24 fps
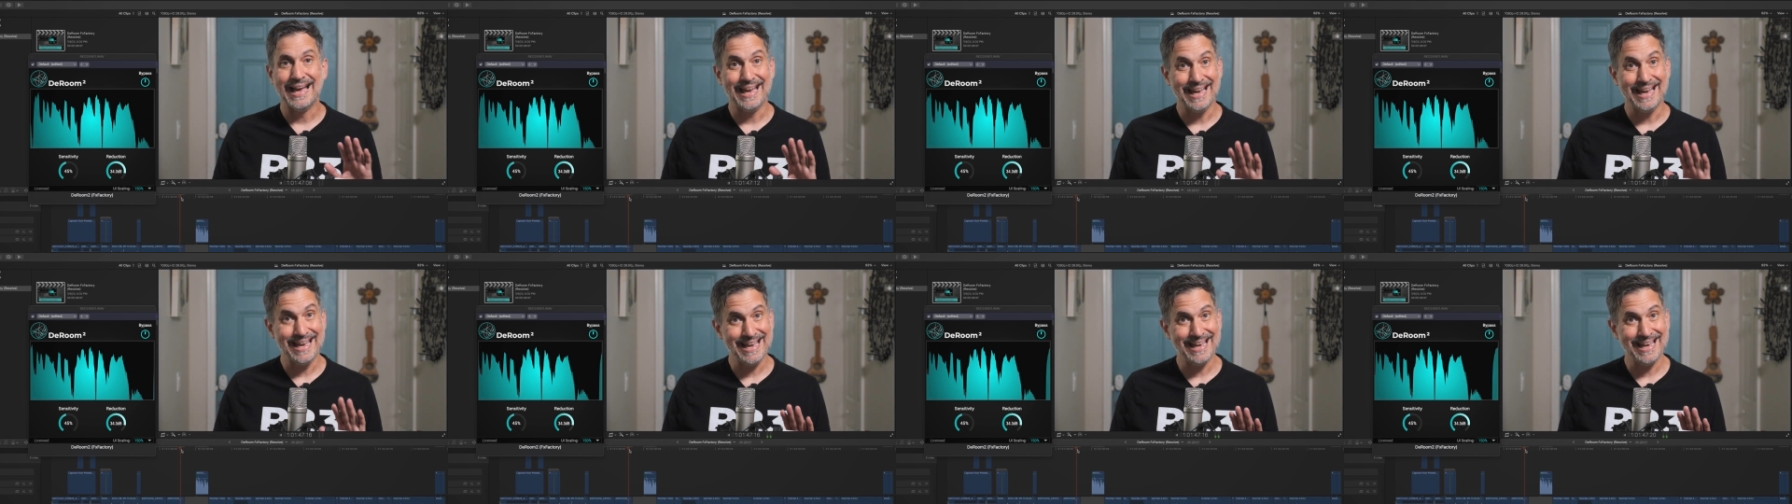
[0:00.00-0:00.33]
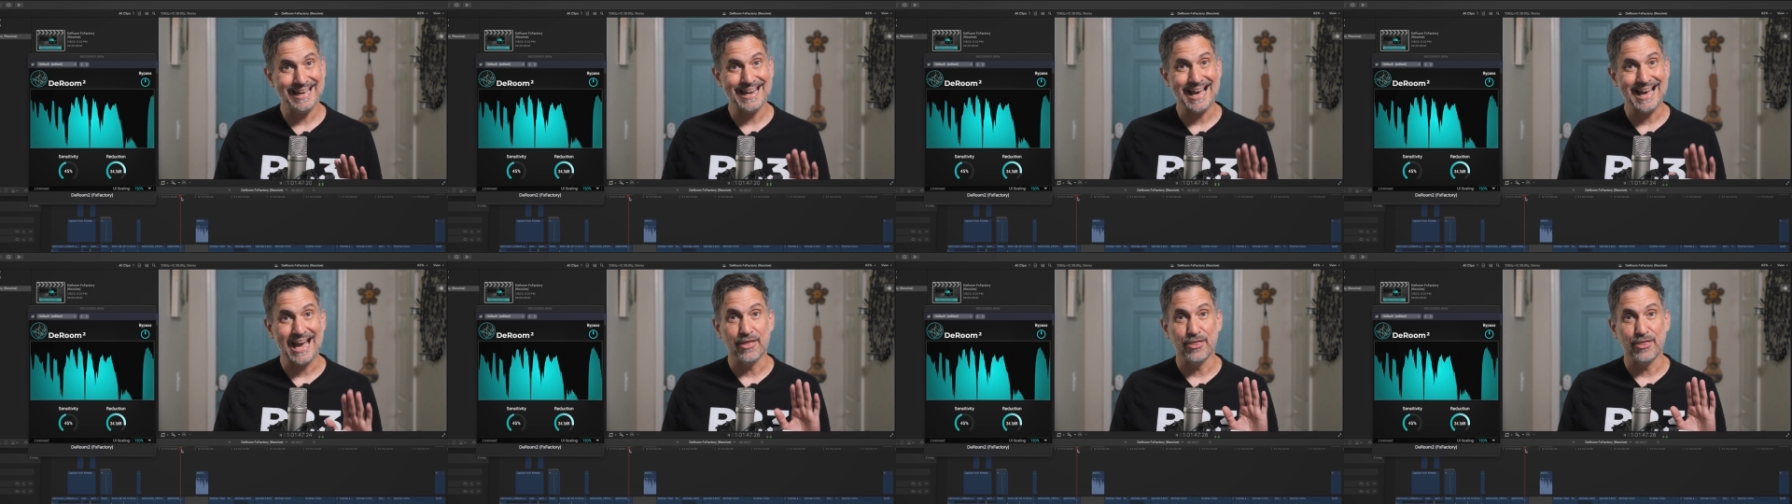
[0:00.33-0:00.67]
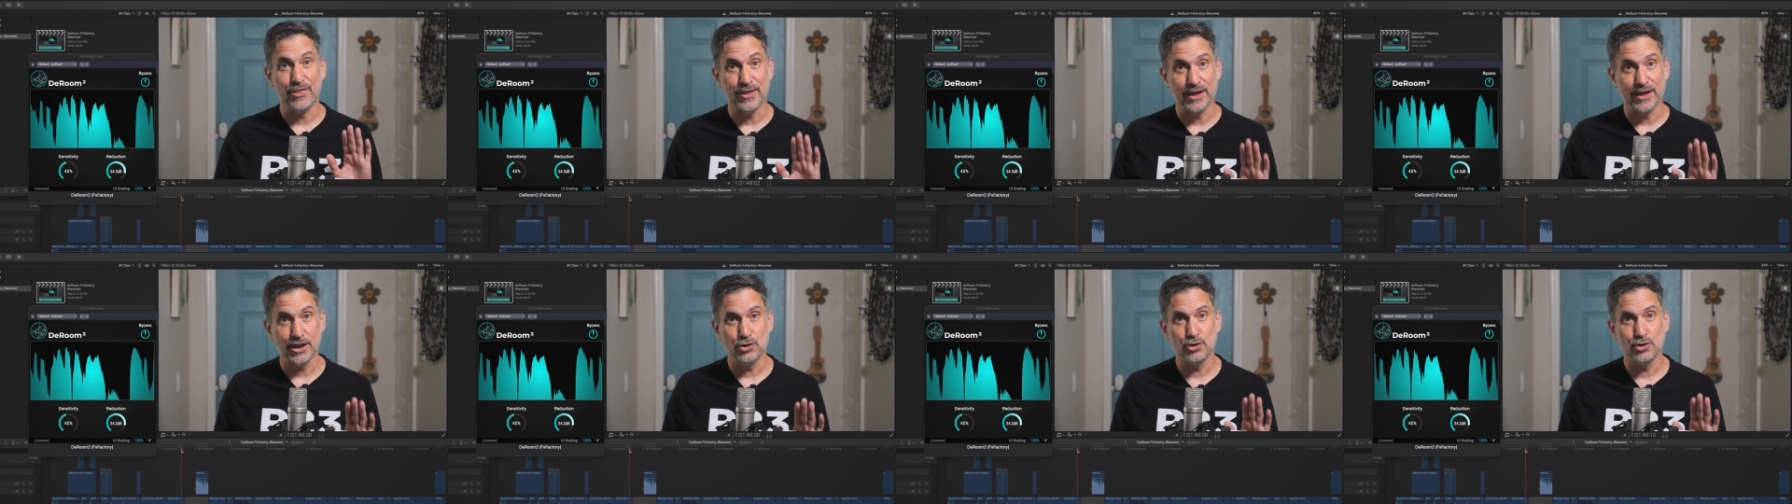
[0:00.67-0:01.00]
And I
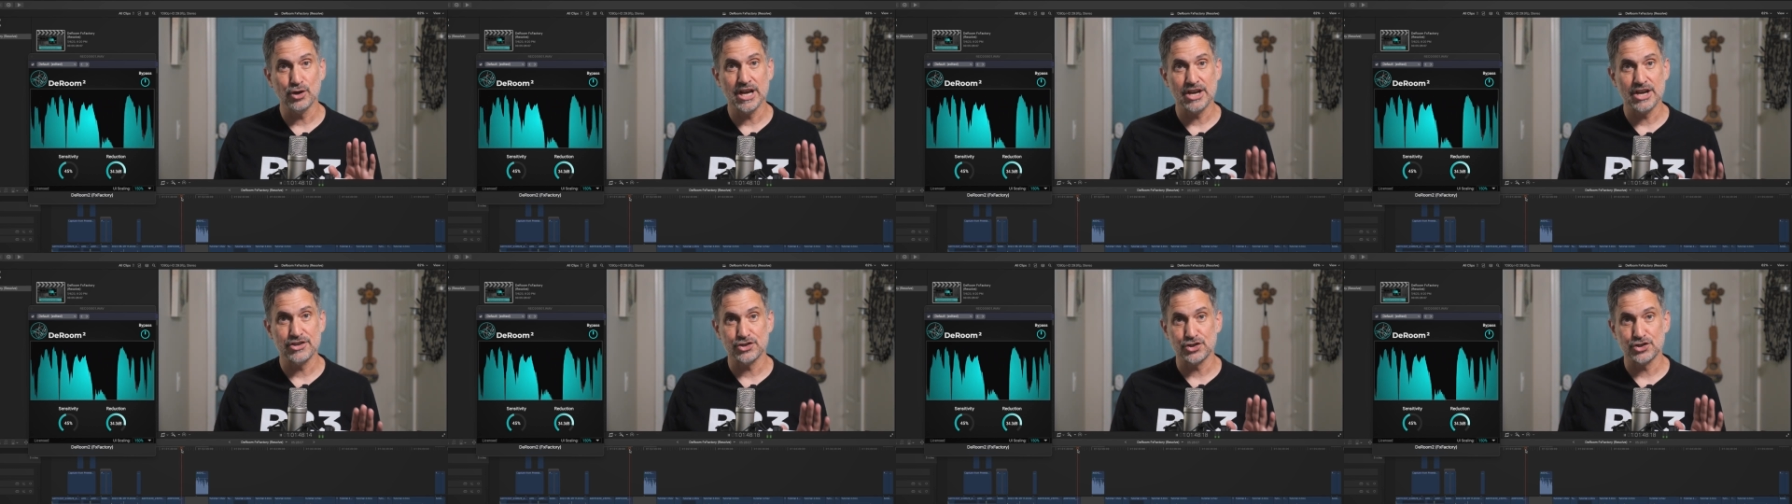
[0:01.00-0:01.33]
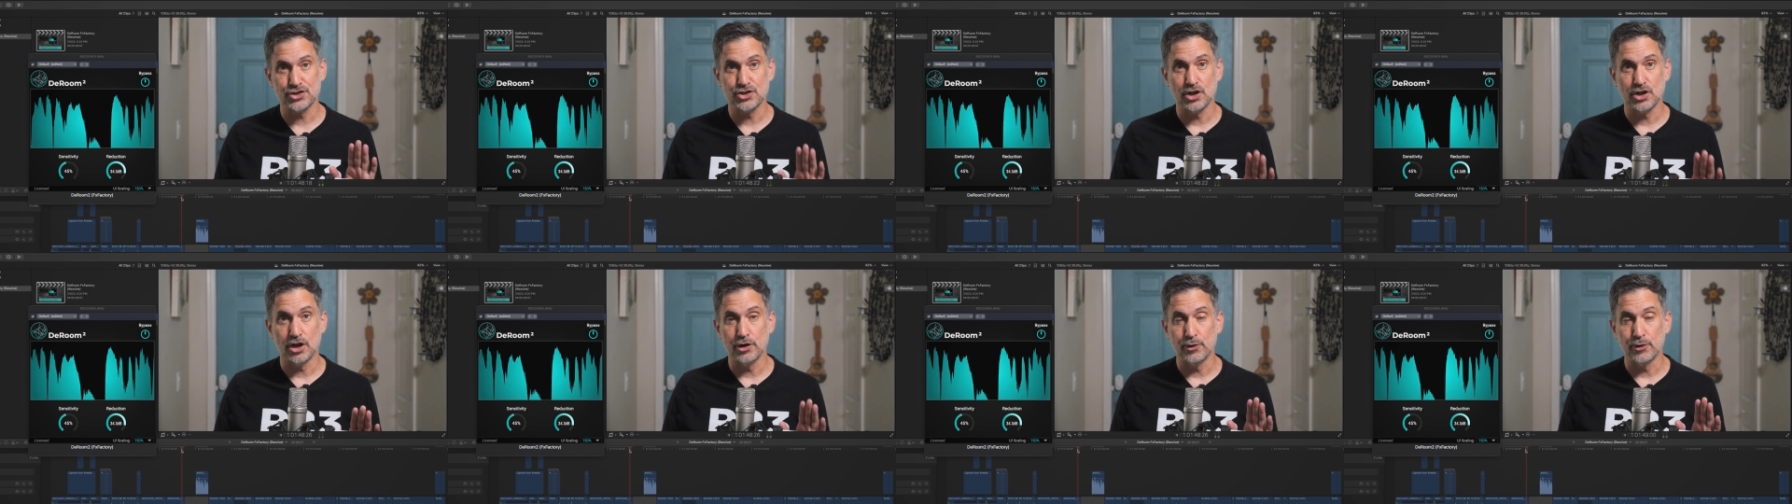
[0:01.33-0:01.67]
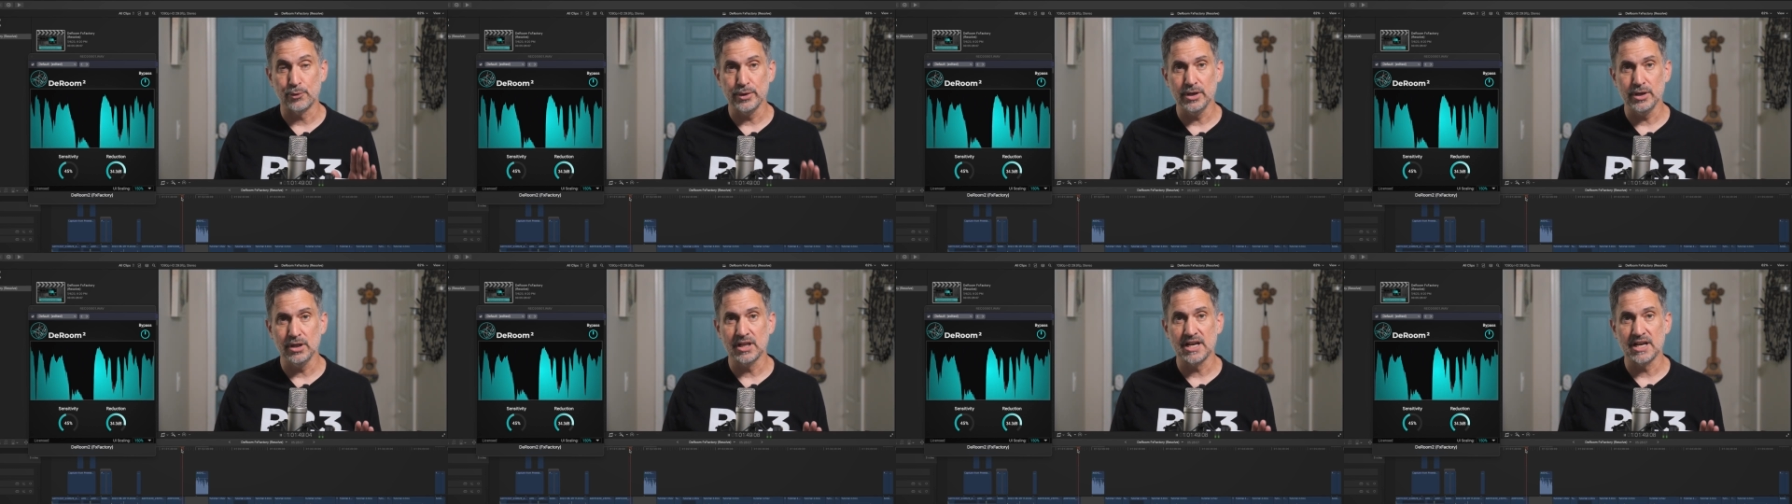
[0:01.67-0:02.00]
think you guys are starting to
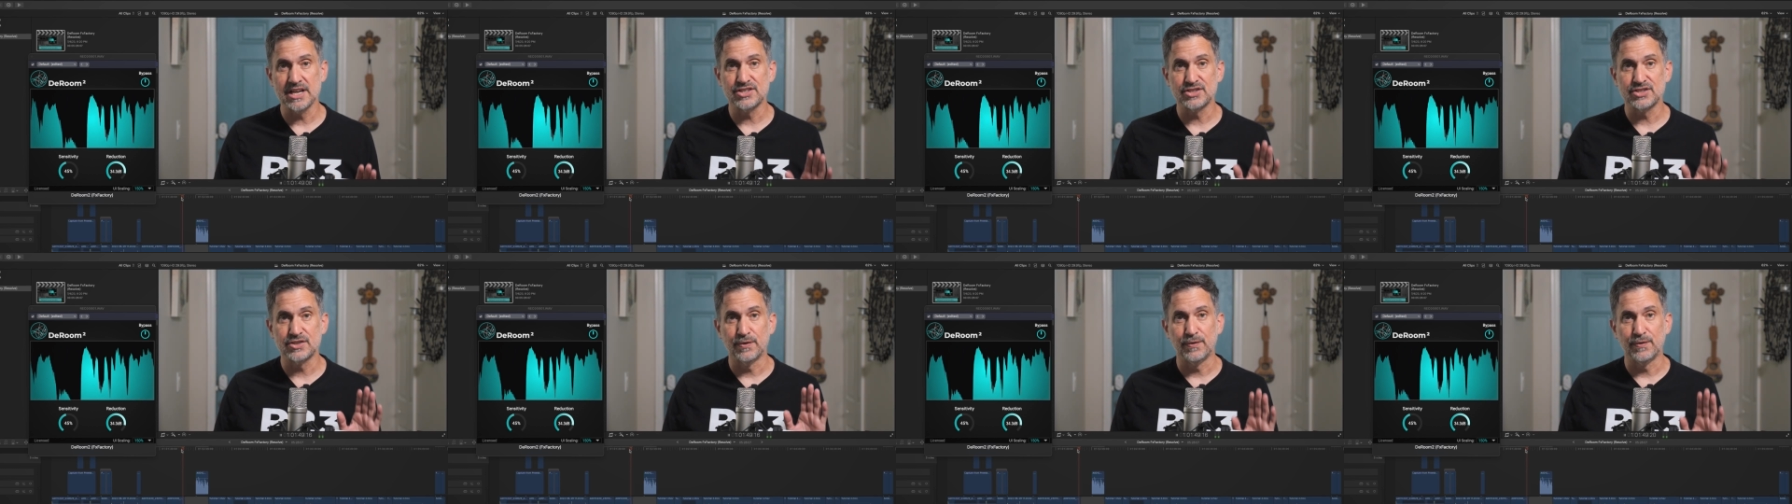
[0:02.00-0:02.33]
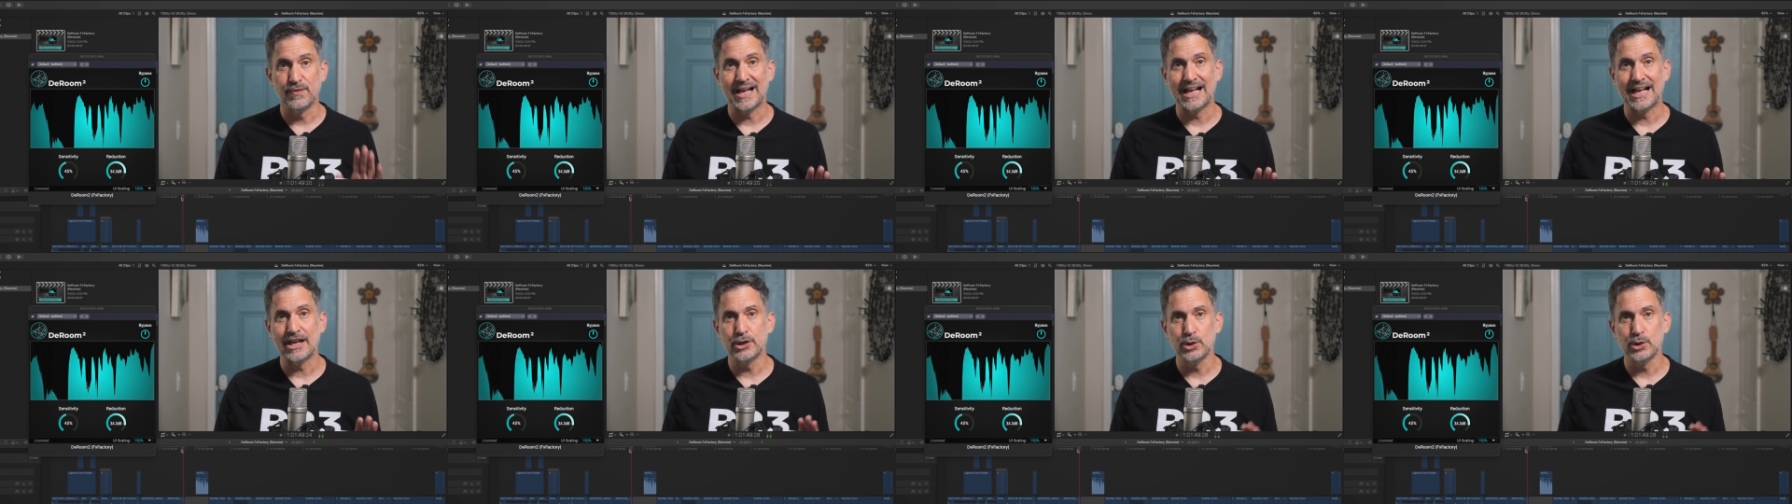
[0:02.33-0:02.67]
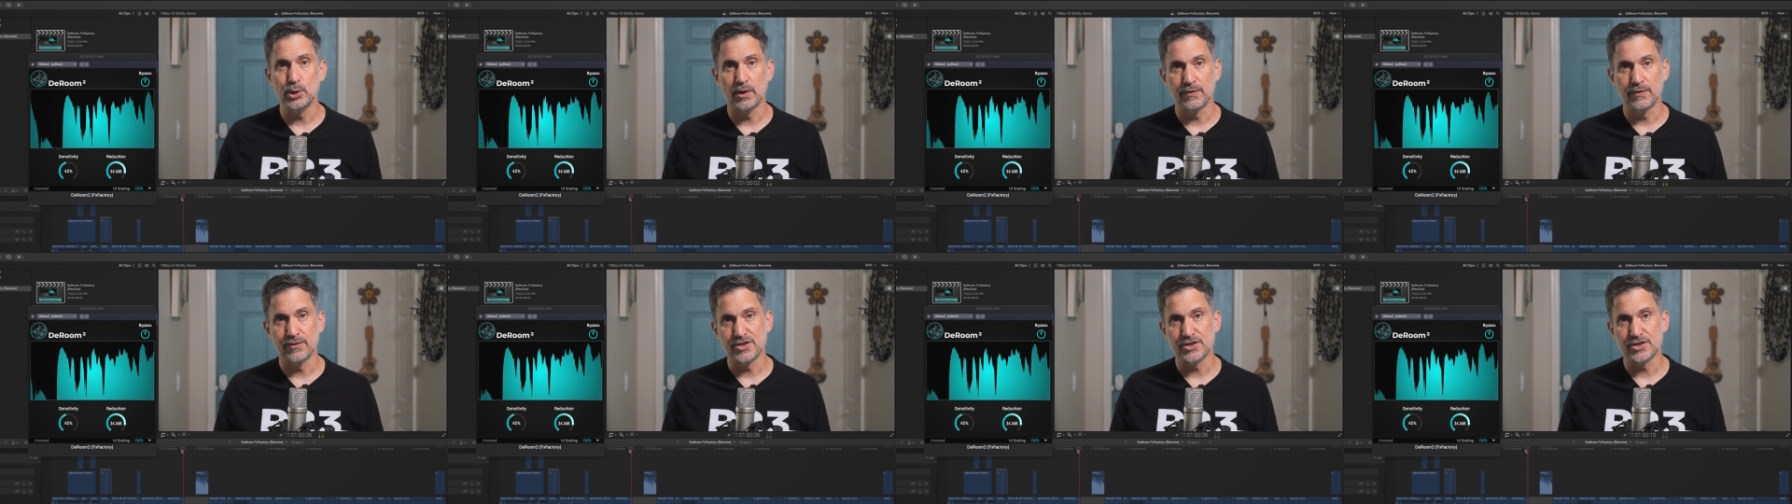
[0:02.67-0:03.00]
realize the
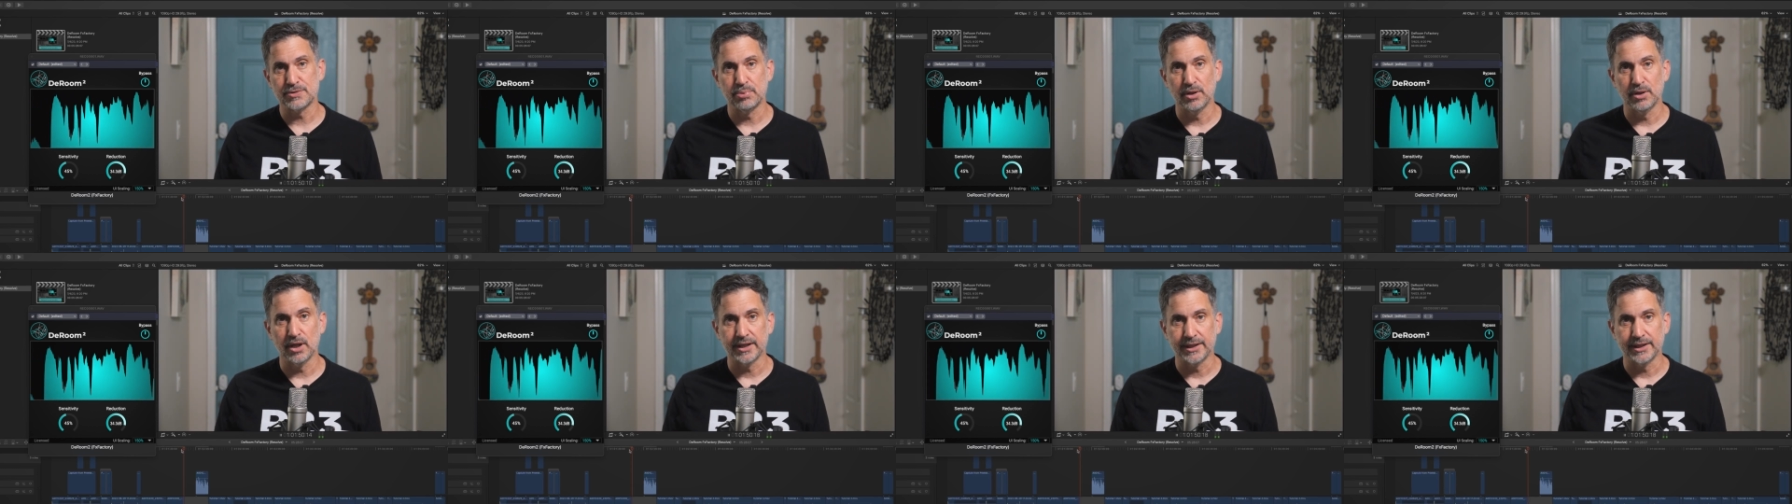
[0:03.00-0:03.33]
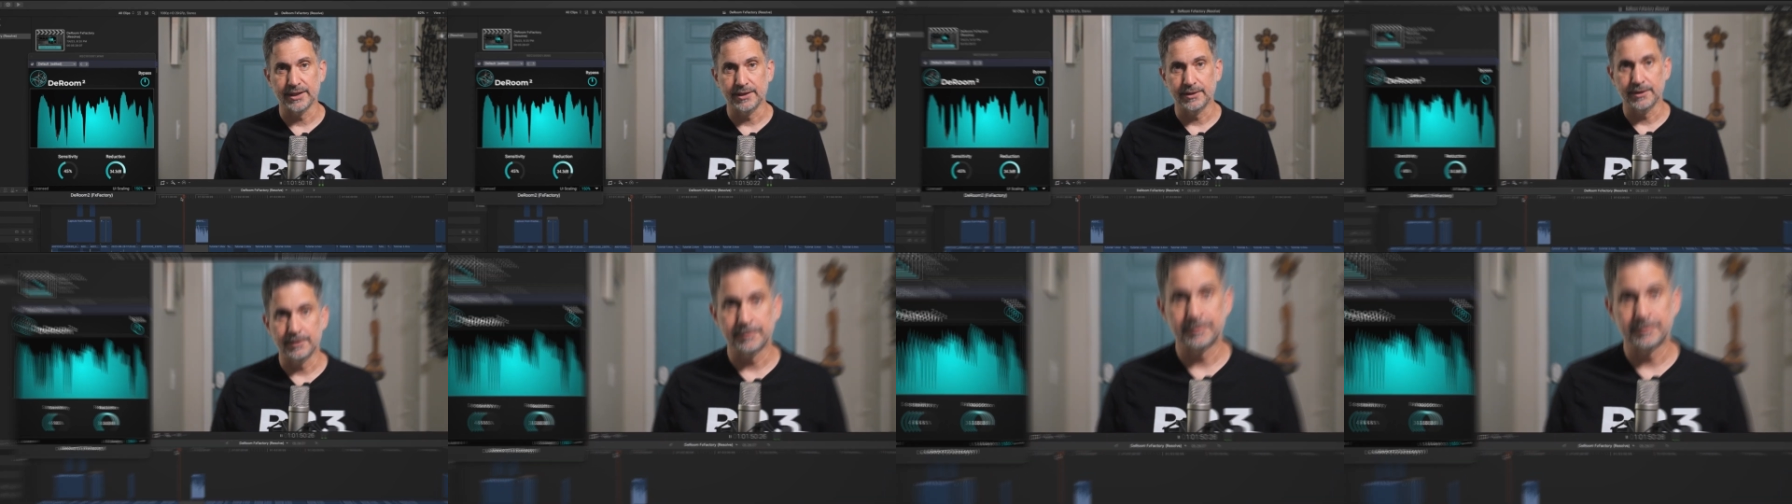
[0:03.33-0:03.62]
value of this plugin.